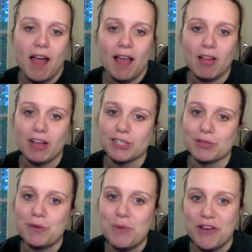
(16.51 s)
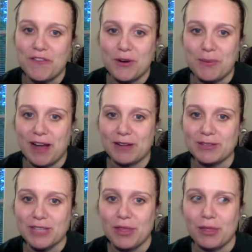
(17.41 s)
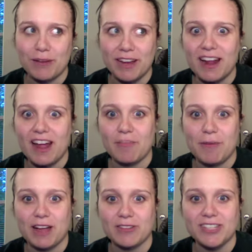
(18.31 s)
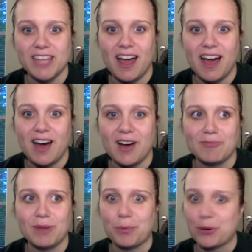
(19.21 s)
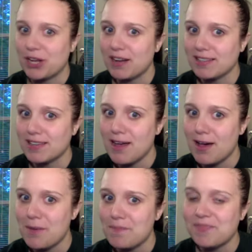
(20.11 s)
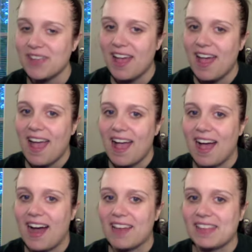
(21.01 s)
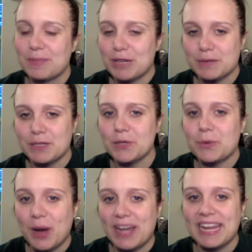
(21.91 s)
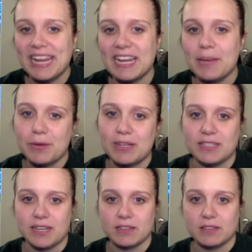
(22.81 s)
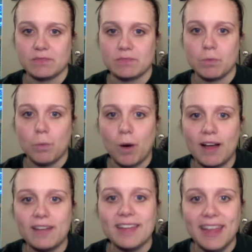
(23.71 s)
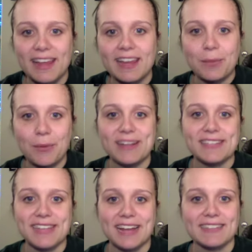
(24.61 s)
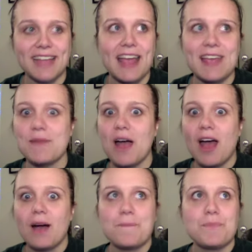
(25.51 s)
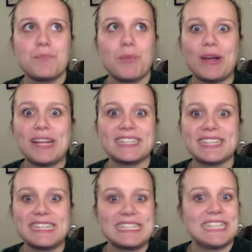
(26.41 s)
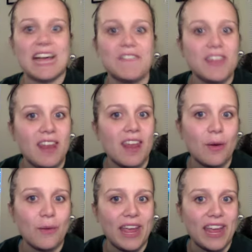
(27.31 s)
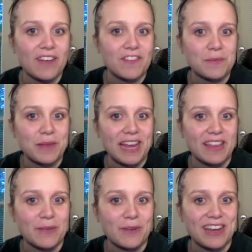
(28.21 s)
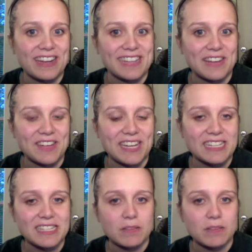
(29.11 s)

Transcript: I lost 3.4 pounds, 3.5 pounds. Pretty awesome. That brings me to 180.6. 180.6. I am 0.7 away from being in the 170s. 0.7.